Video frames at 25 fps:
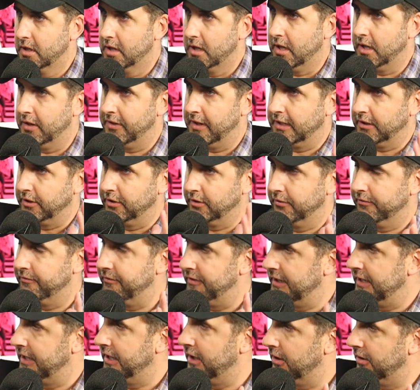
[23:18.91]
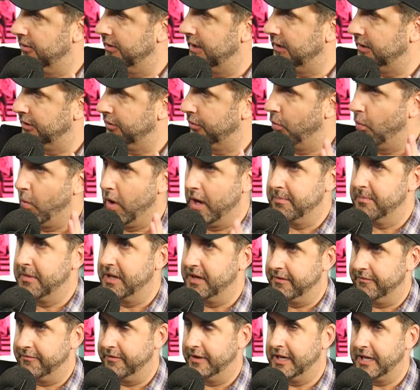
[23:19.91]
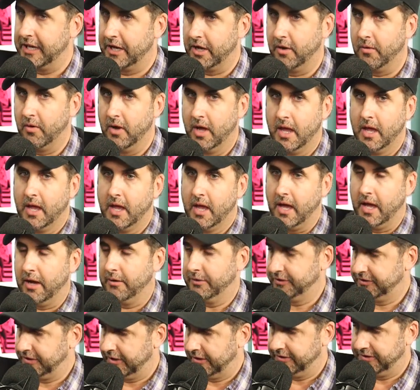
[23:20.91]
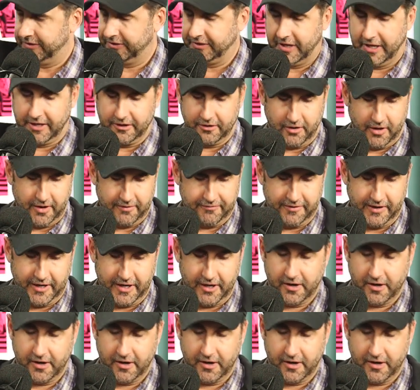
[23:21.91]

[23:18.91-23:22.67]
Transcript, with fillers: And that little video, that little 1 minute video, I was telling Snyder off air.